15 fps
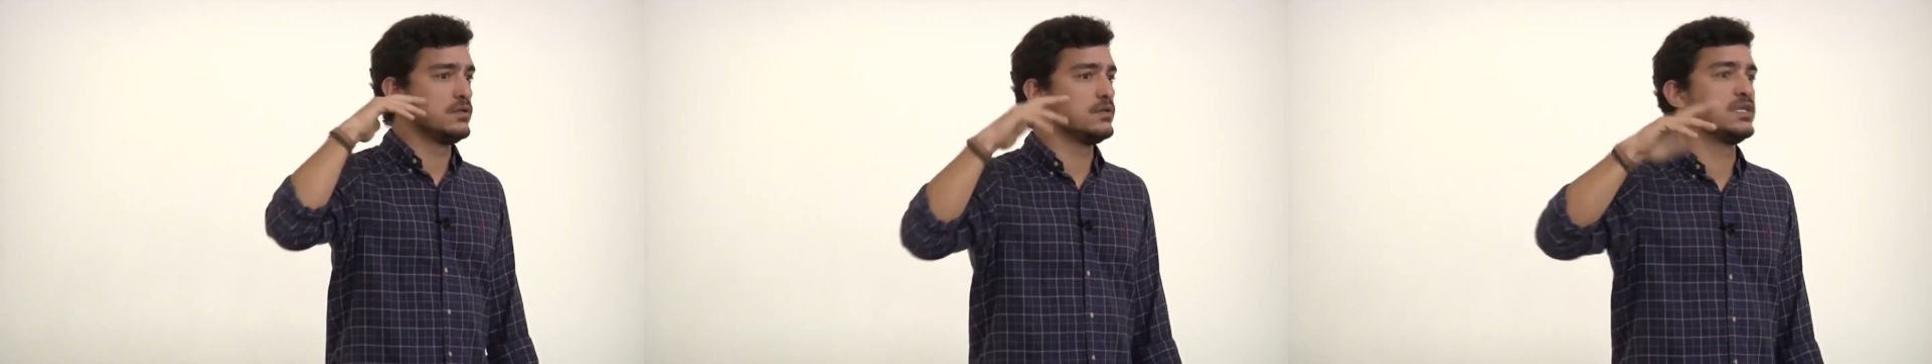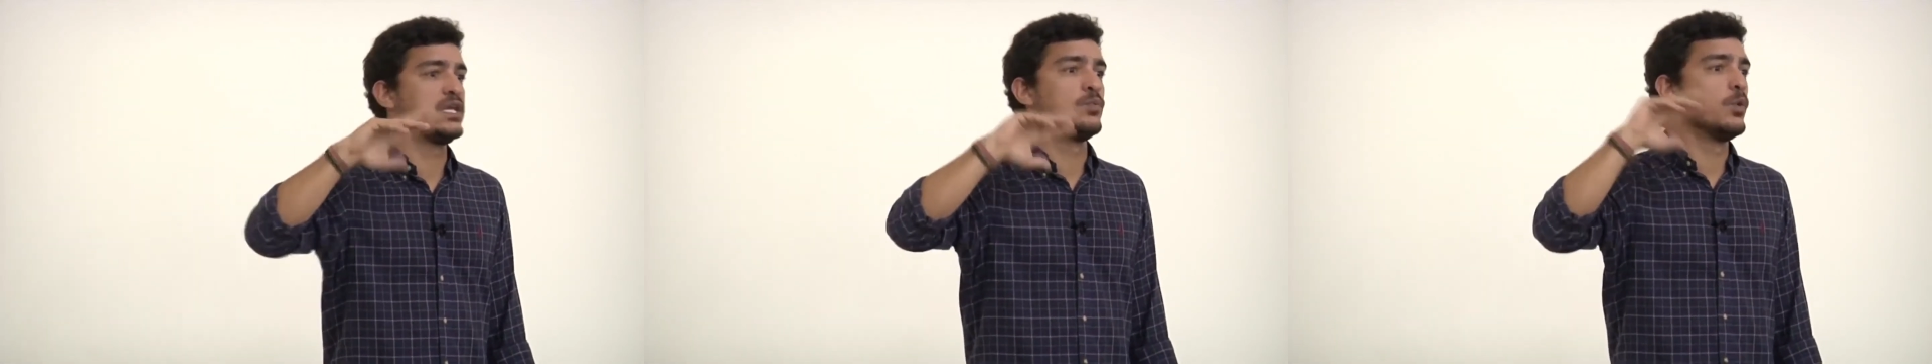
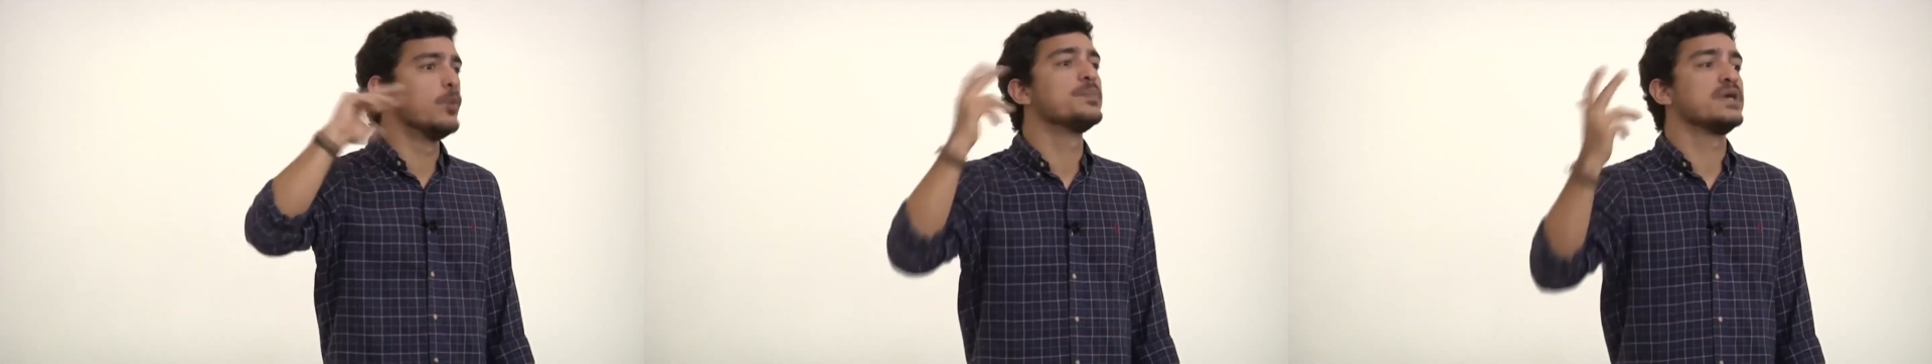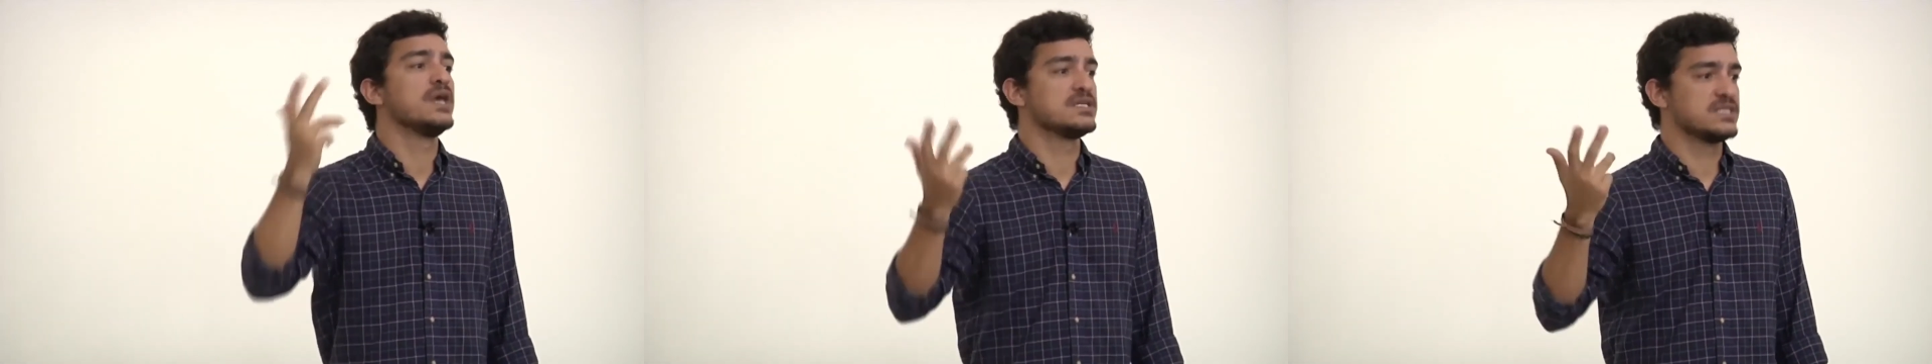they
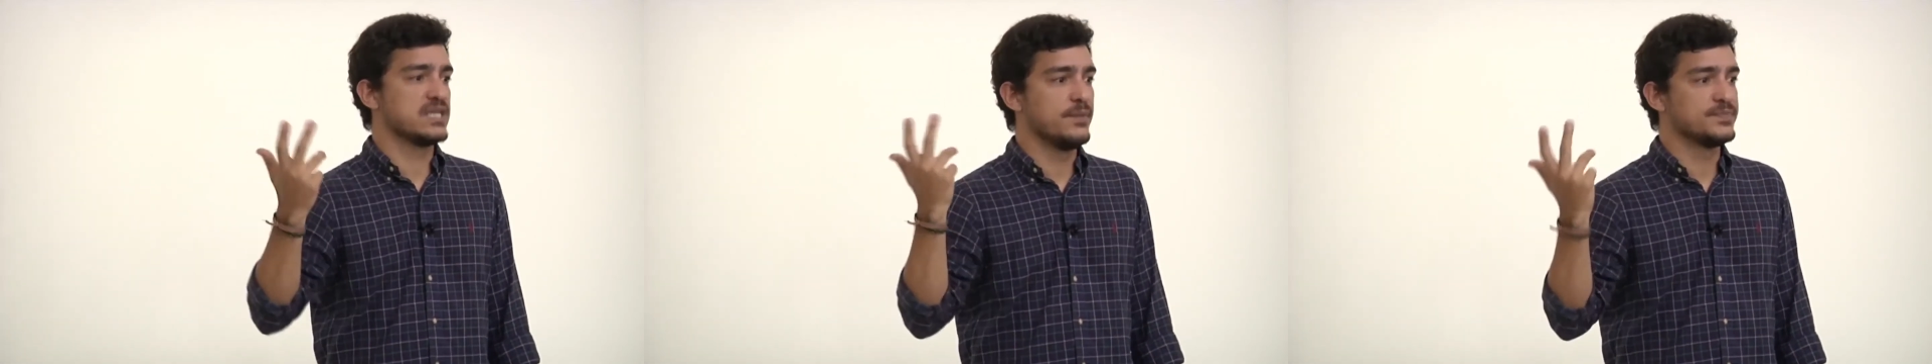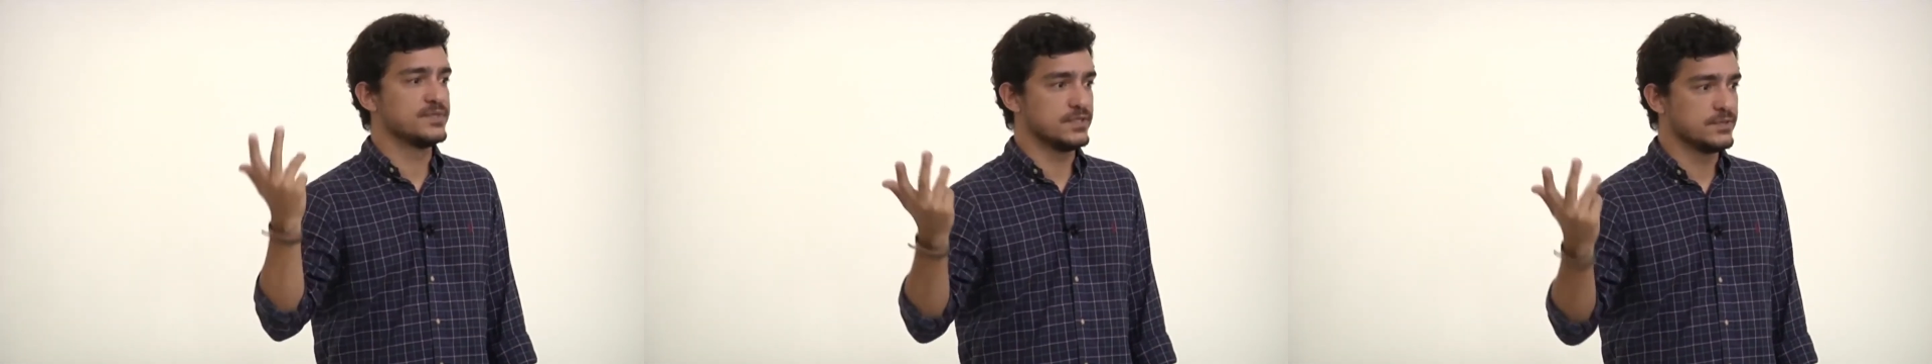won't be
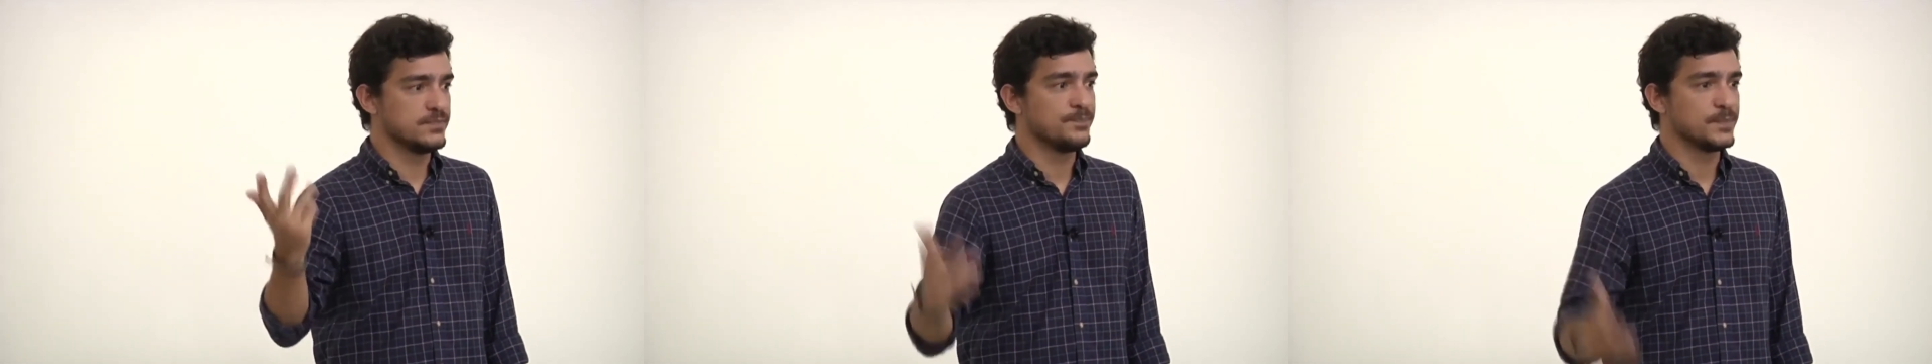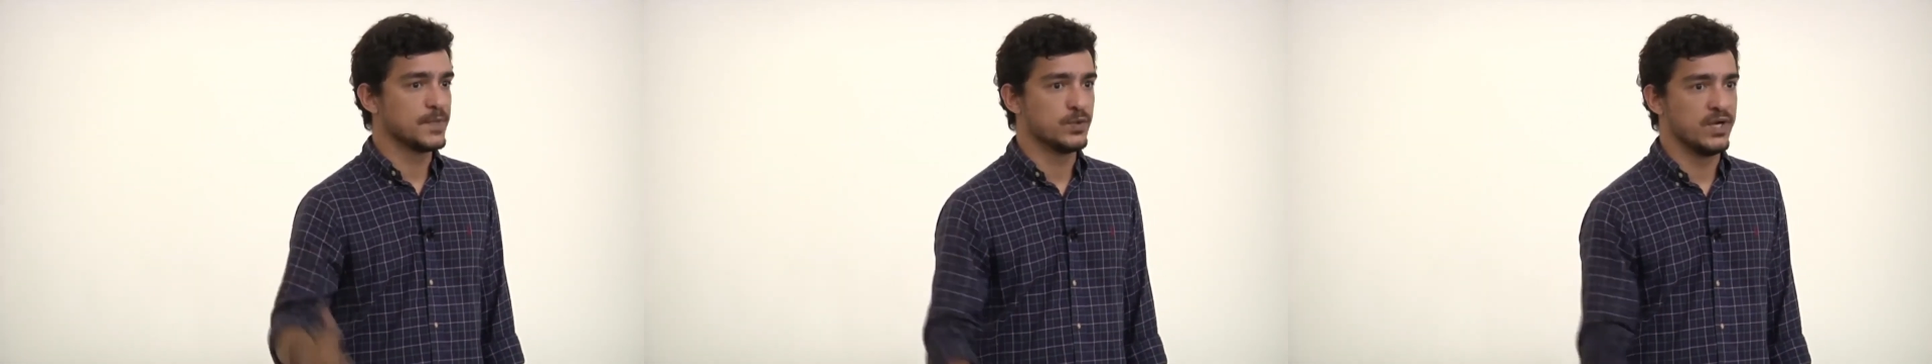accepted,
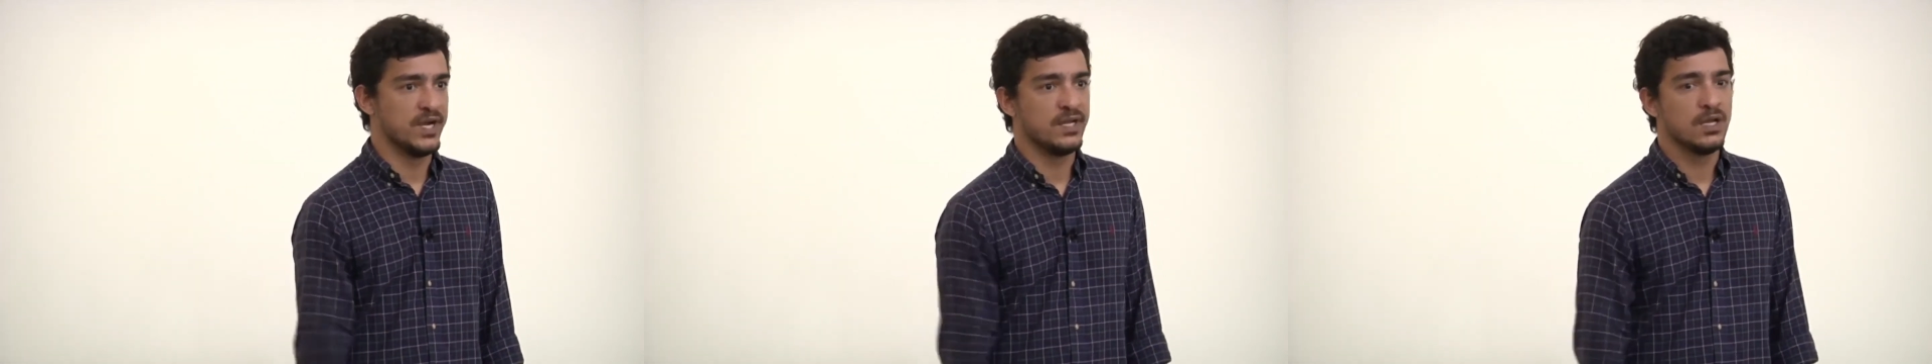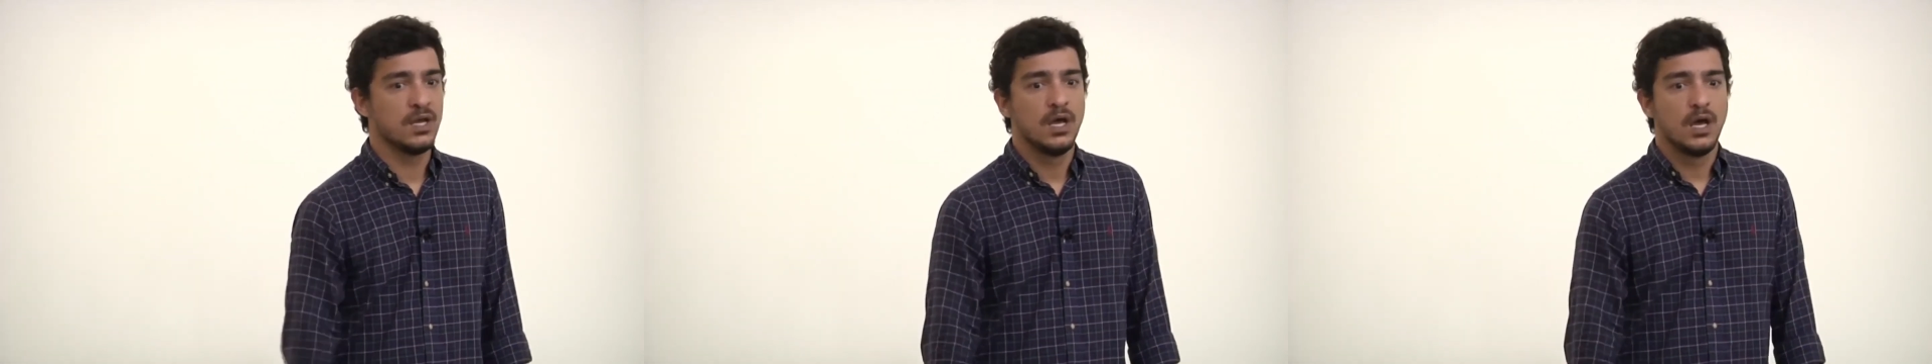right?